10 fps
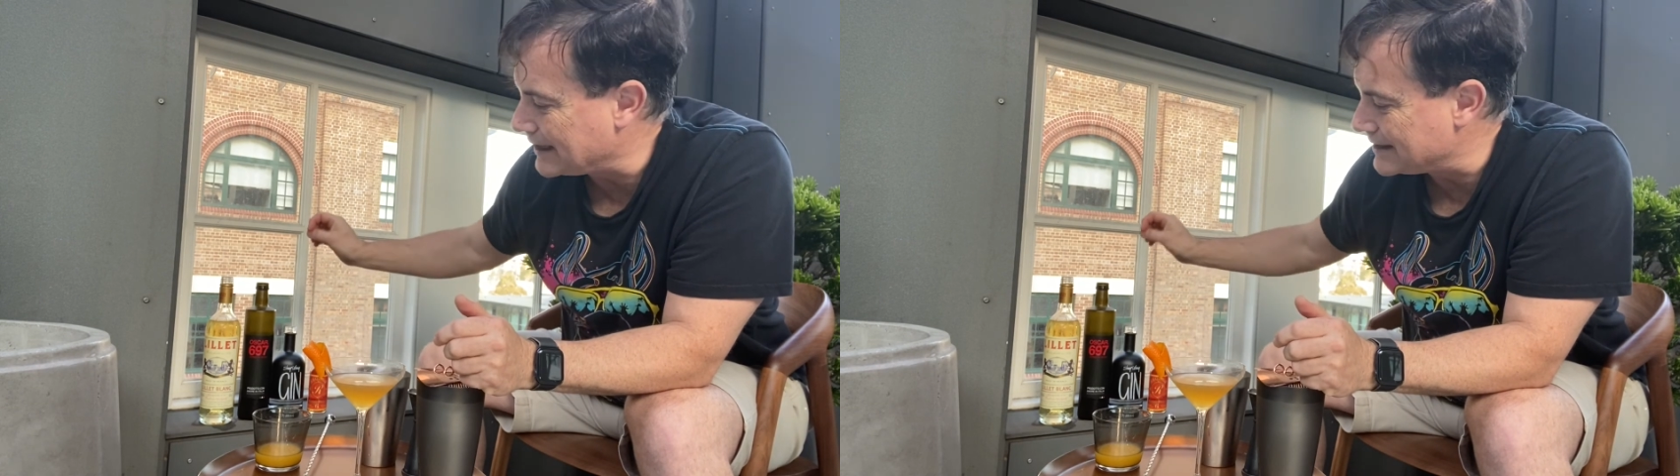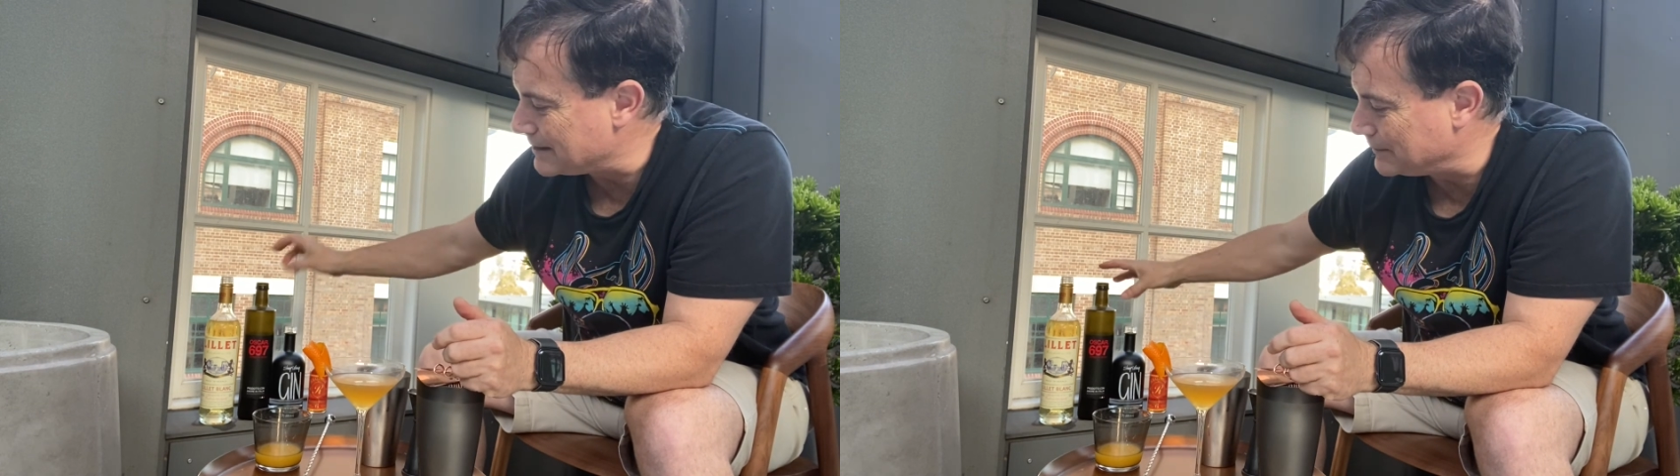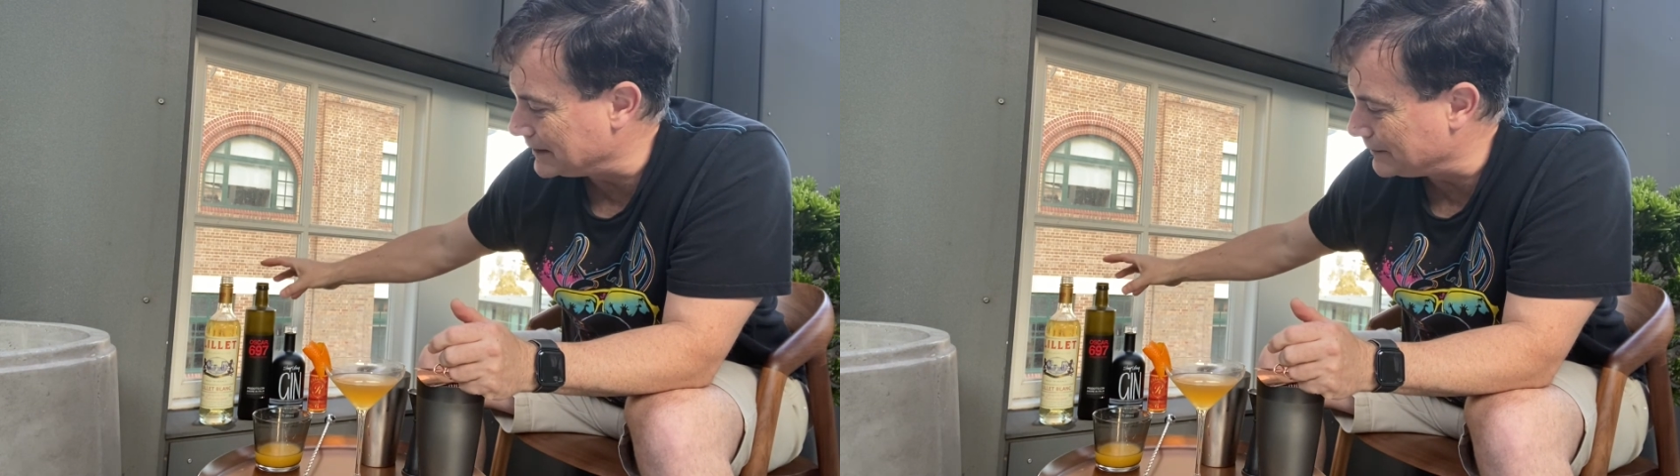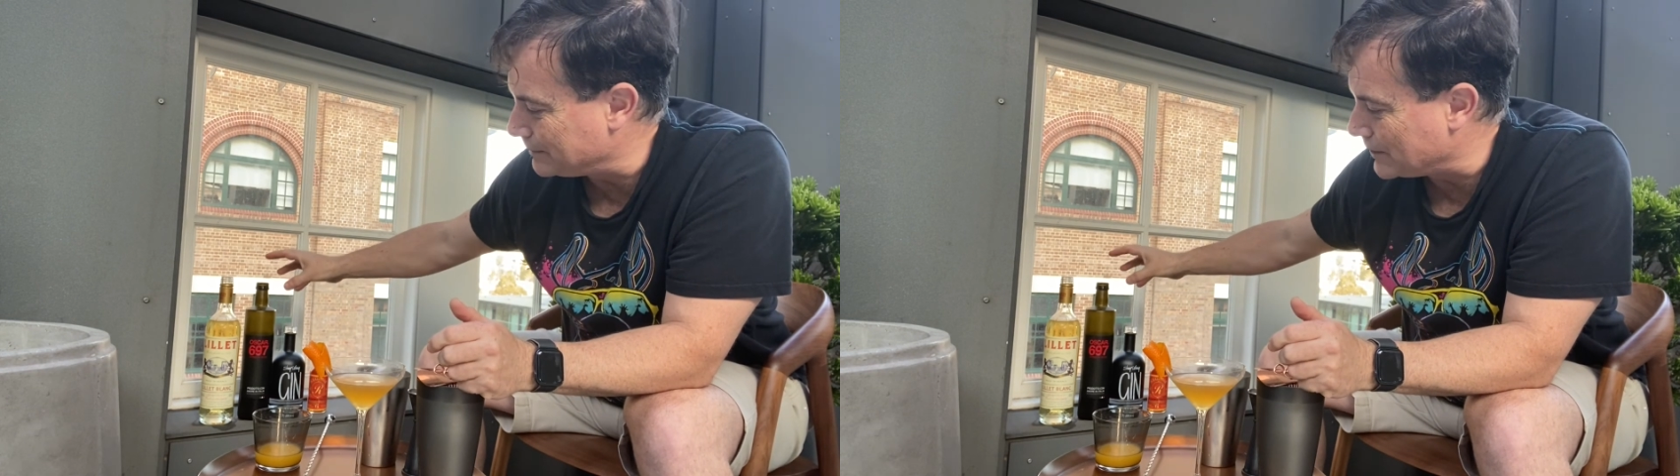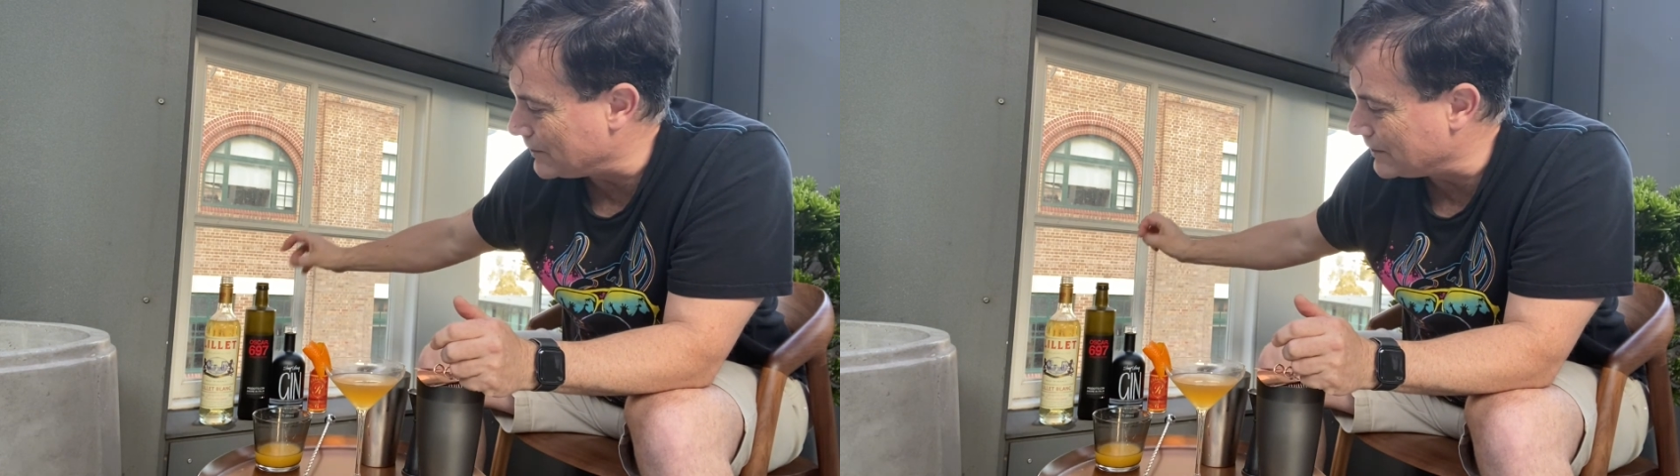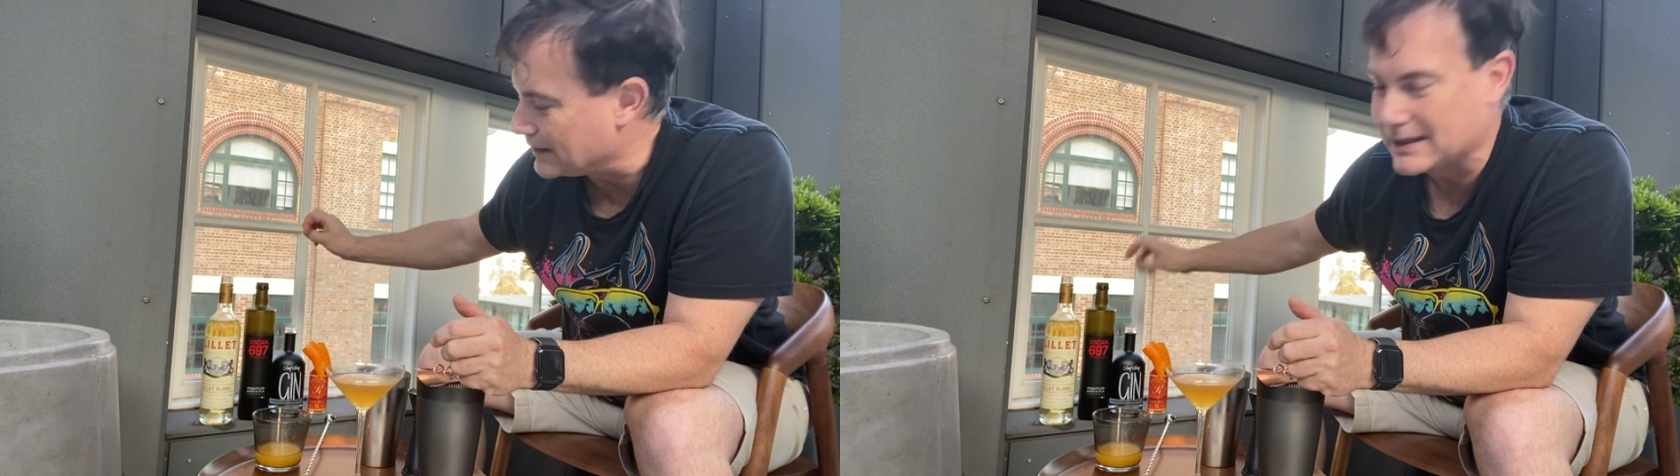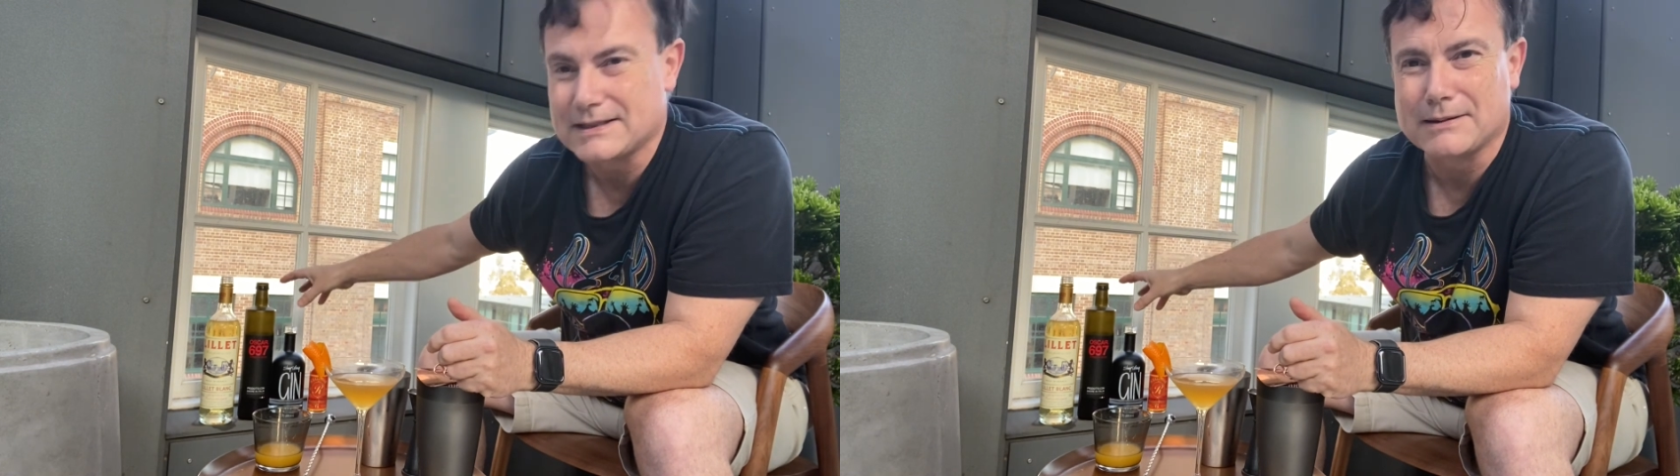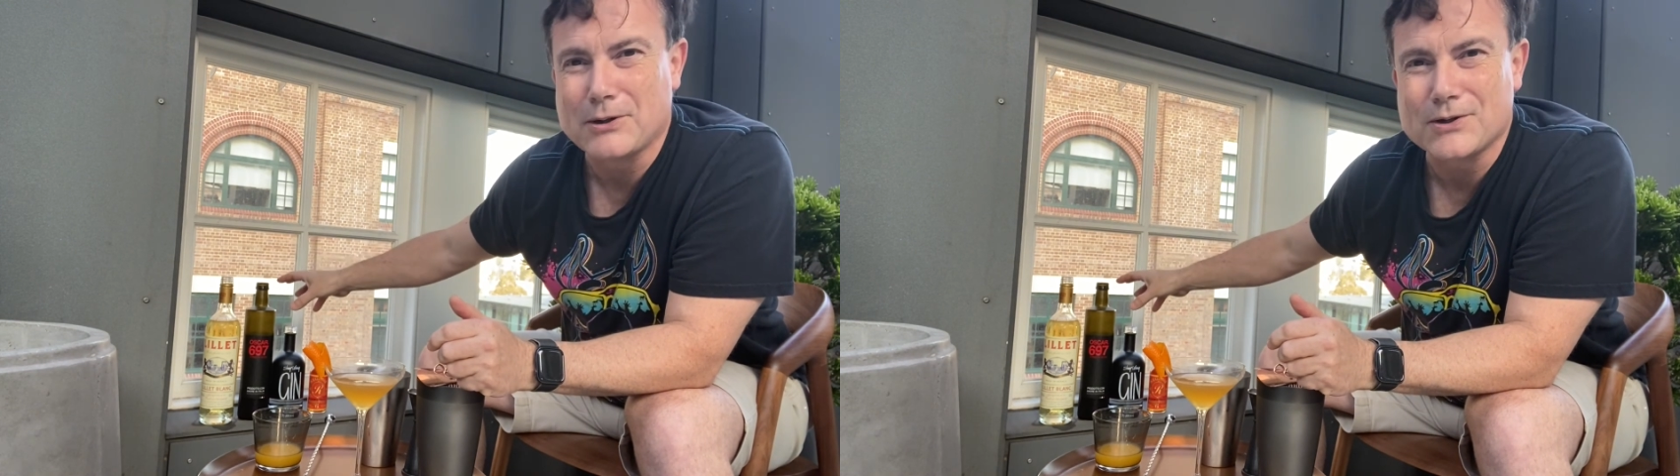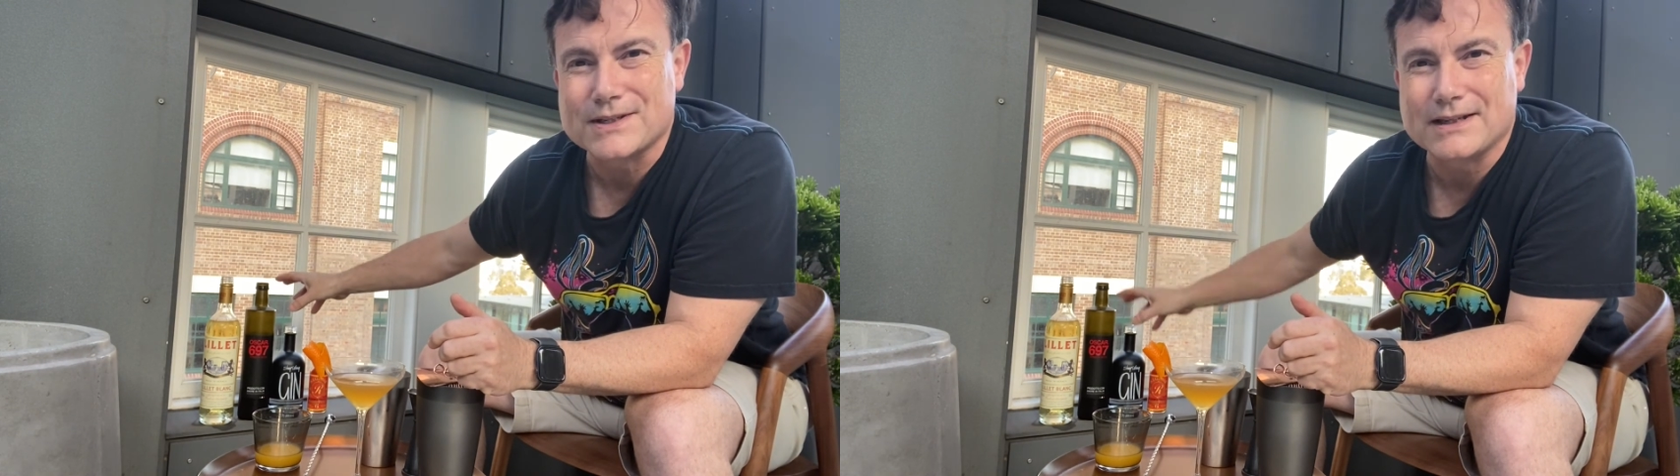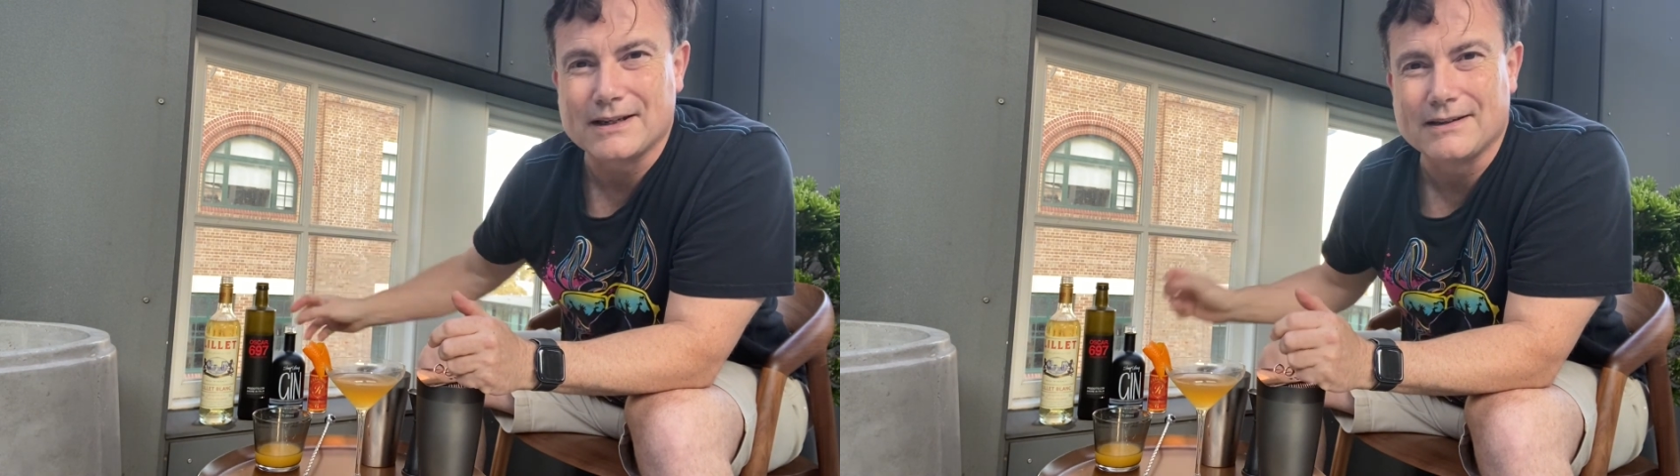and some Lillet Blanc and some
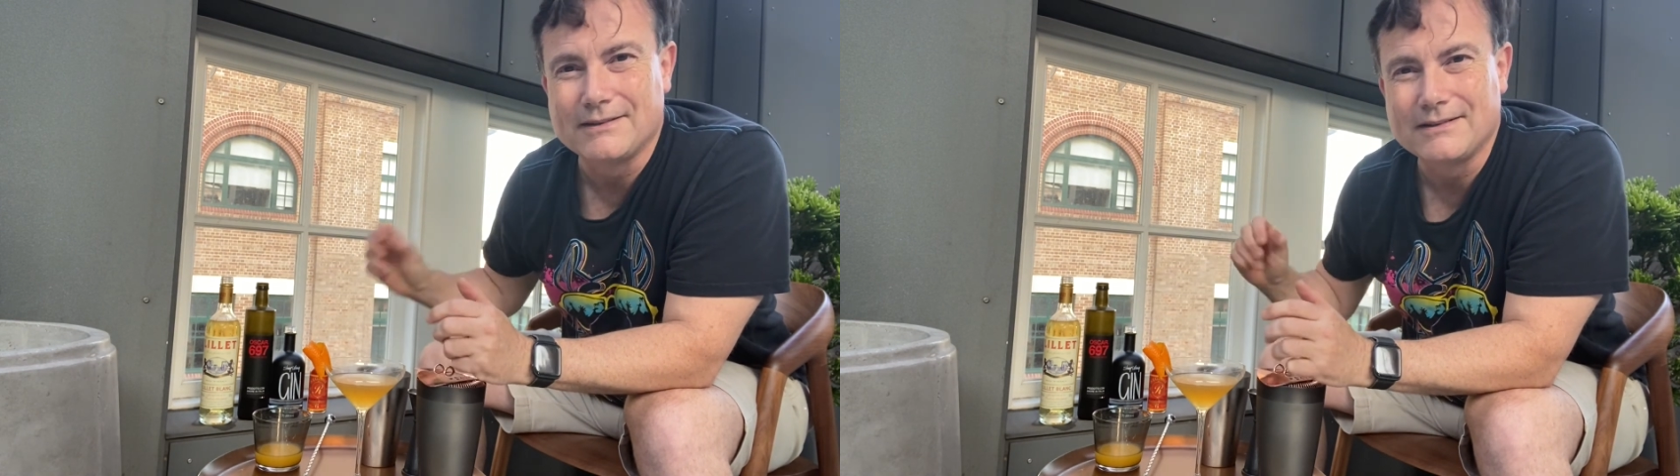Oscar